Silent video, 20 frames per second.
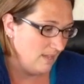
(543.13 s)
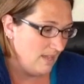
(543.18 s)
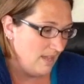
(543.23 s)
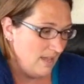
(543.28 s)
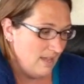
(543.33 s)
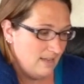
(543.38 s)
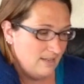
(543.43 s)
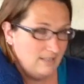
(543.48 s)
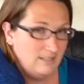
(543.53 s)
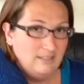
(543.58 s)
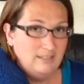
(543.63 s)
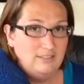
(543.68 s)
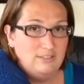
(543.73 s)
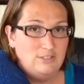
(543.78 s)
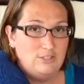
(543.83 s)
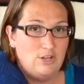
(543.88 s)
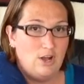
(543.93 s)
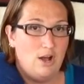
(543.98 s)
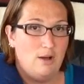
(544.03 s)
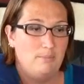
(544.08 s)
And a little
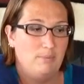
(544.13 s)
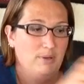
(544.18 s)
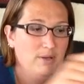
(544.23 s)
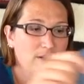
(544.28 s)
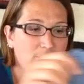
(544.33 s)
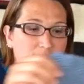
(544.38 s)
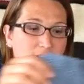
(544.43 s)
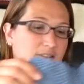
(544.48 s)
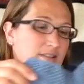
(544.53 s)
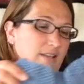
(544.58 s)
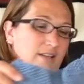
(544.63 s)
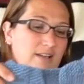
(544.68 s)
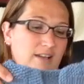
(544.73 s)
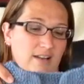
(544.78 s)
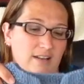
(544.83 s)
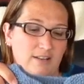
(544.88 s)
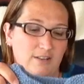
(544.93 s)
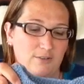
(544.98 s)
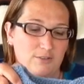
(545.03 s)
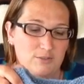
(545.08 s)
top that
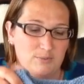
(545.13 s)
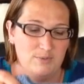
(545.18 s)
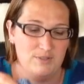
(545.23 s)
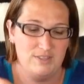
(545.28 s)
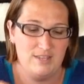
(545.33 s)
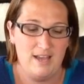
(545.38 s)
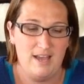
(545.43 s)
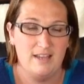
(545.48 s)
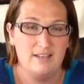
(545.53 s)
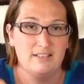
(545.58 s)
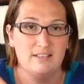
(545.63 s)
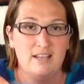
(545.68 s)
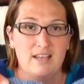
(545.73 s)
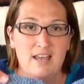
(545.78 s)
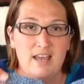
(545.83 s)
kind of goes with that,